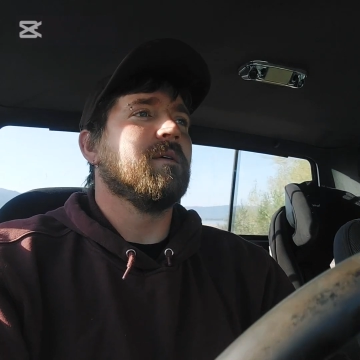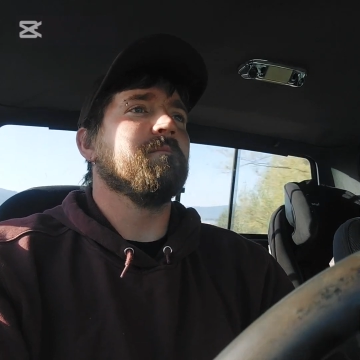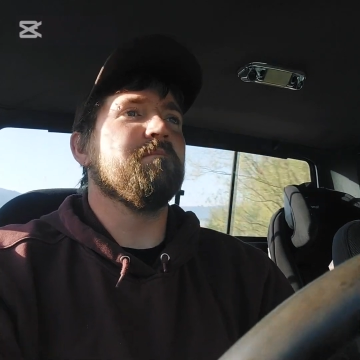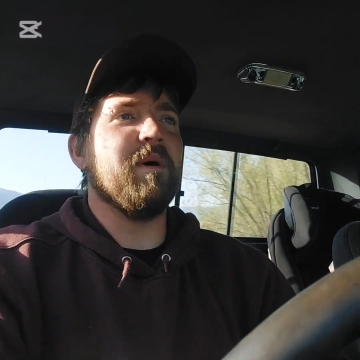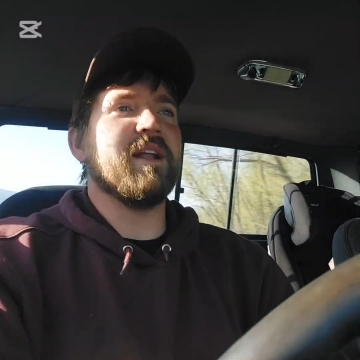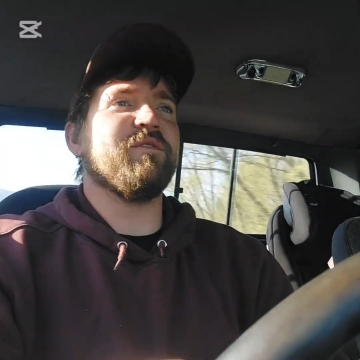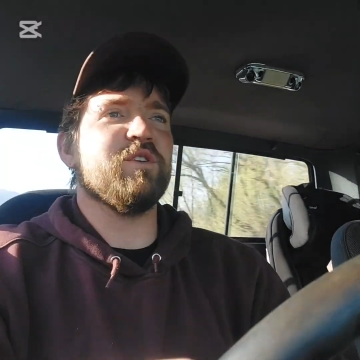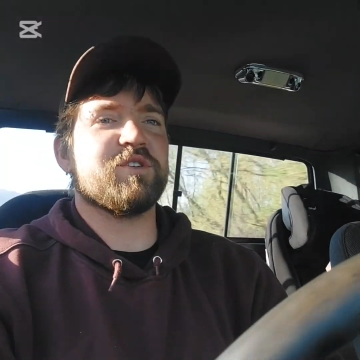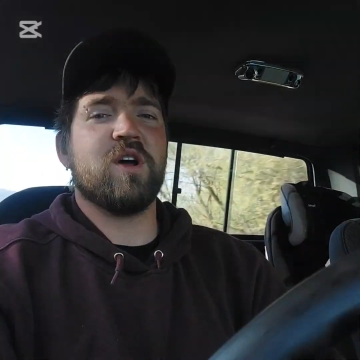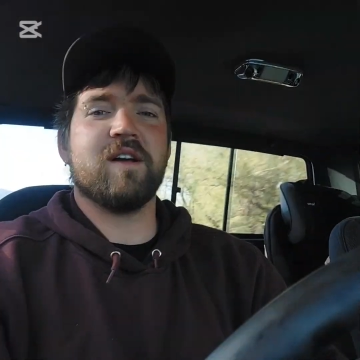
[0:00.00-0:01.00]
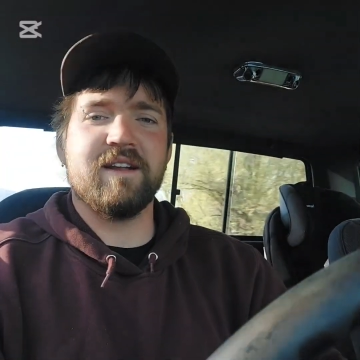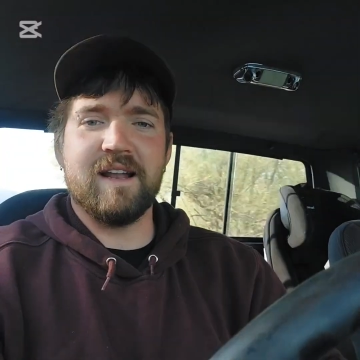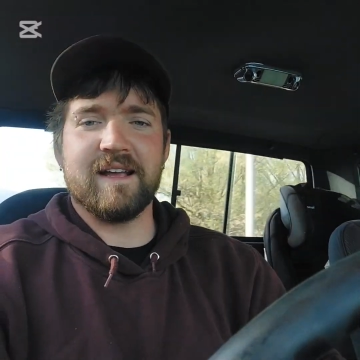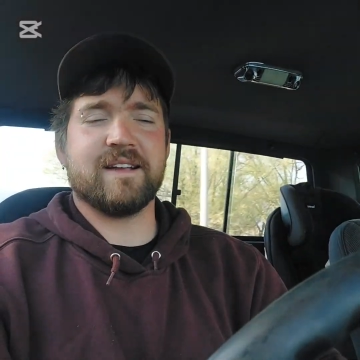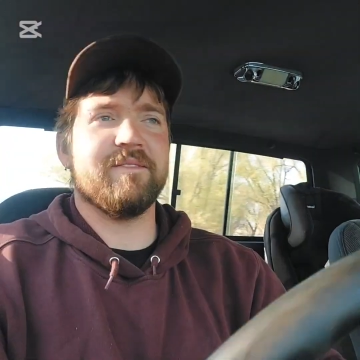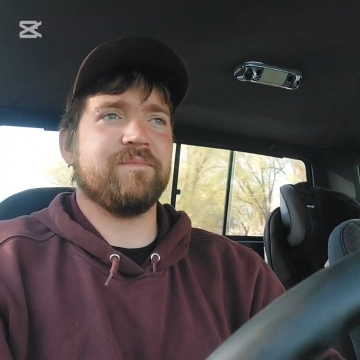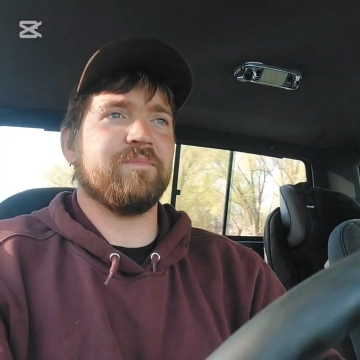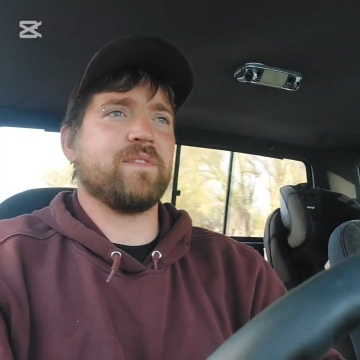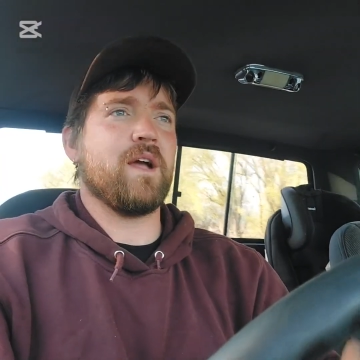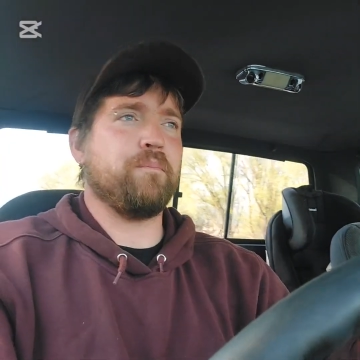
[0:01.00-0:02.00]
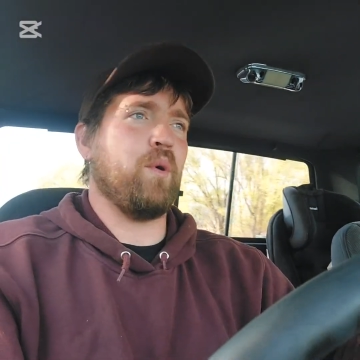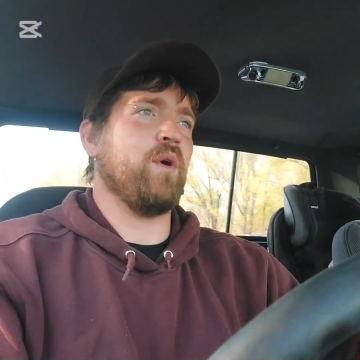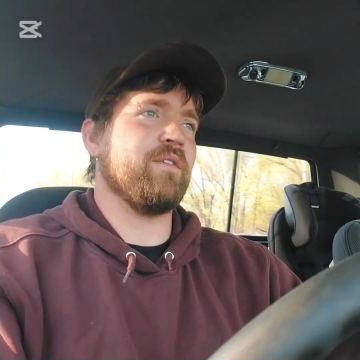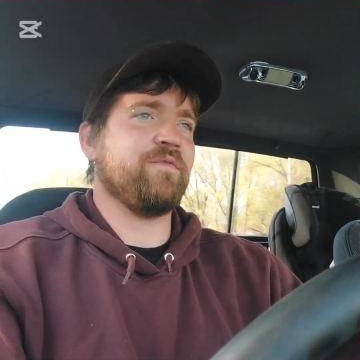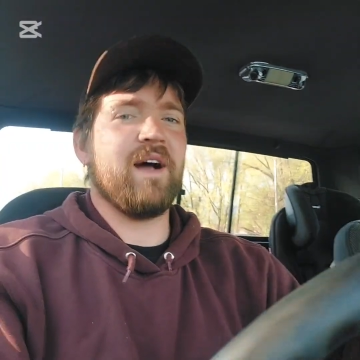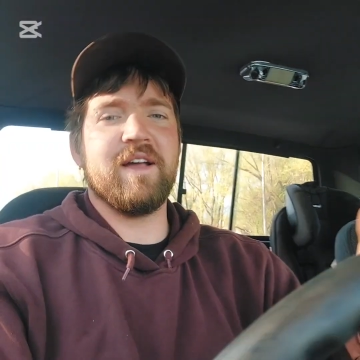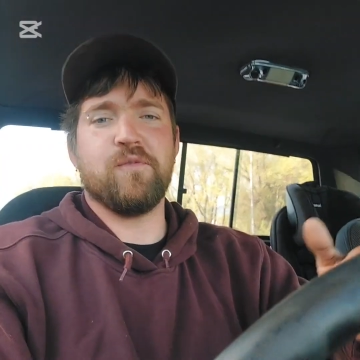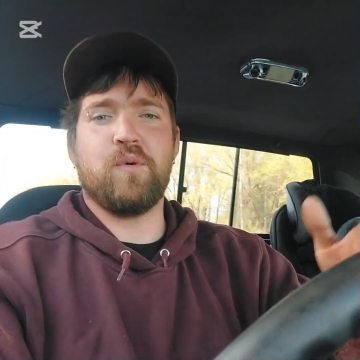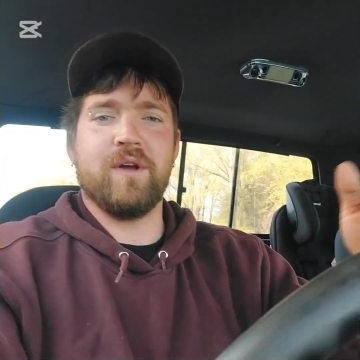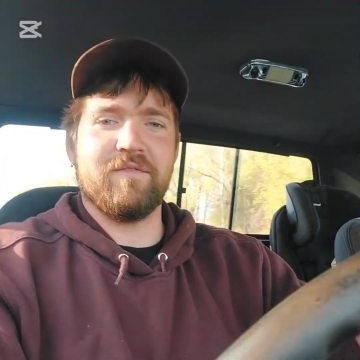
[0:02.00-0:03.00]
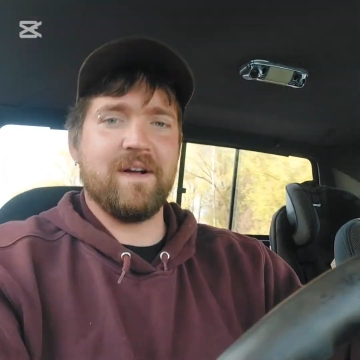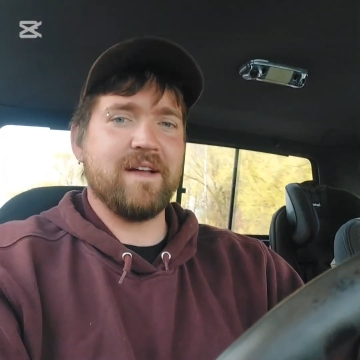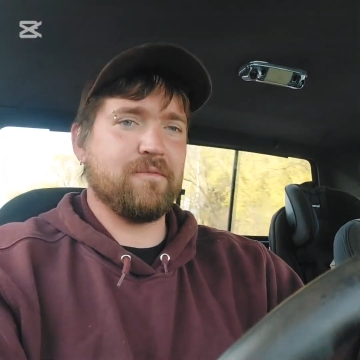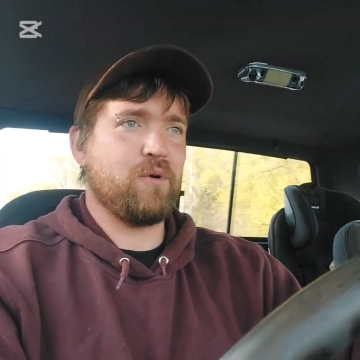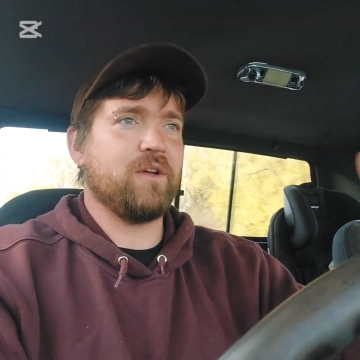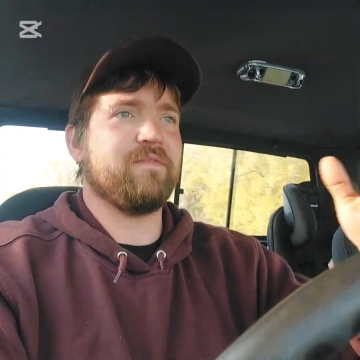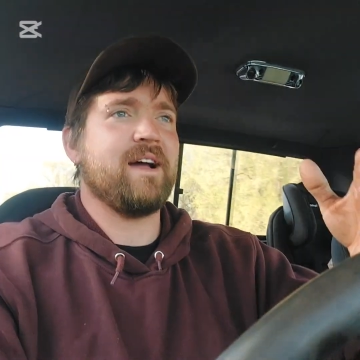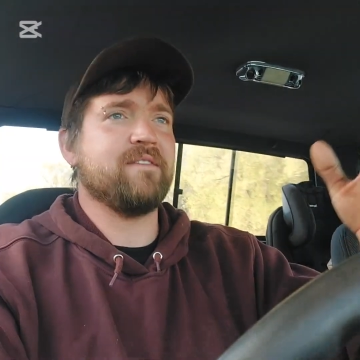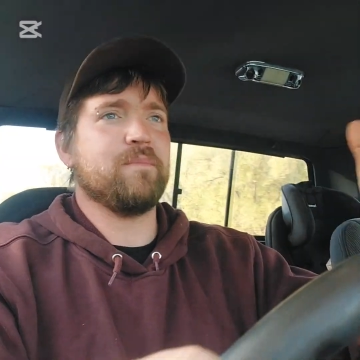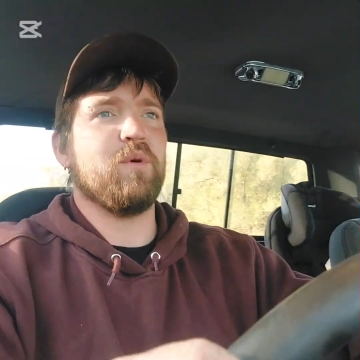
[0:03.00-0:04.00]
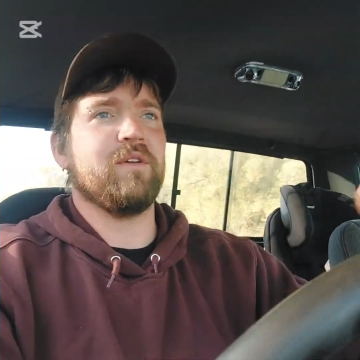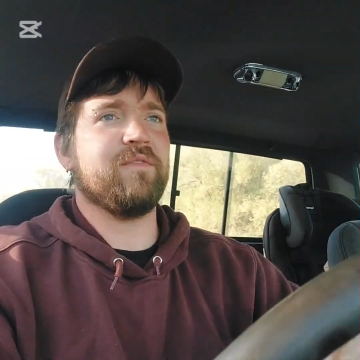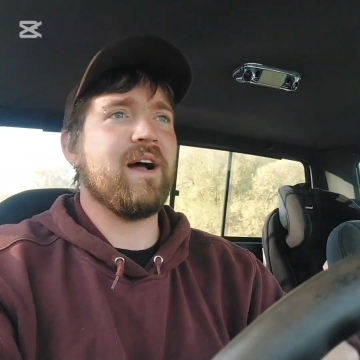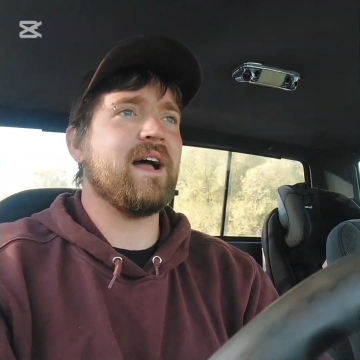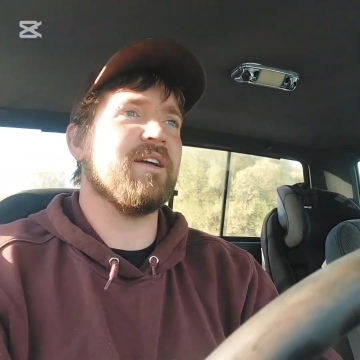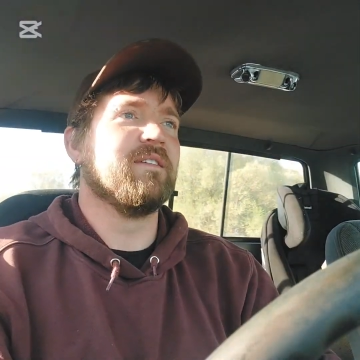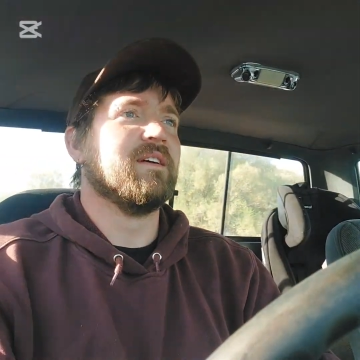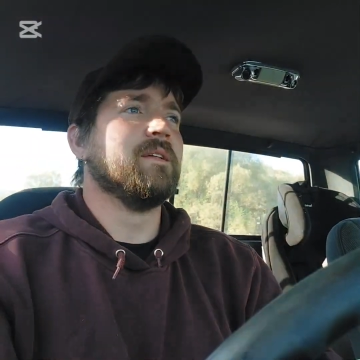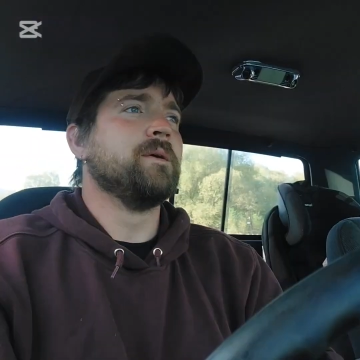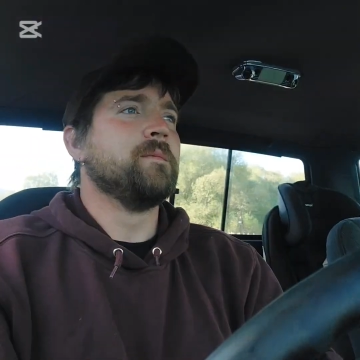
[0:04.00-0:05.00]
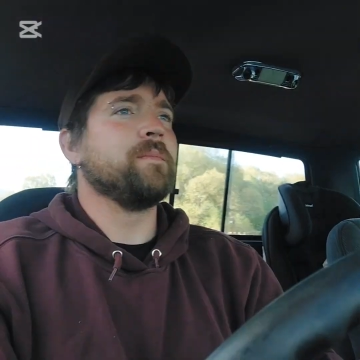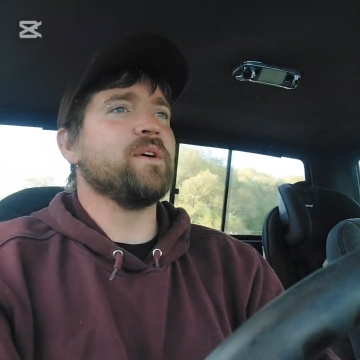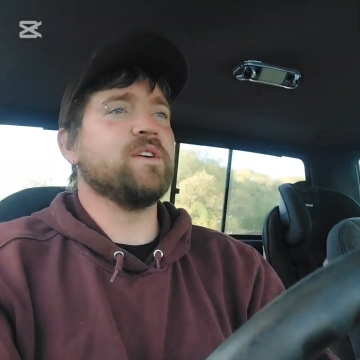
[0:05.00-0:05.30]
But if you're talking like a 0.5, a 0.5, a 0.5, and a 0.5, those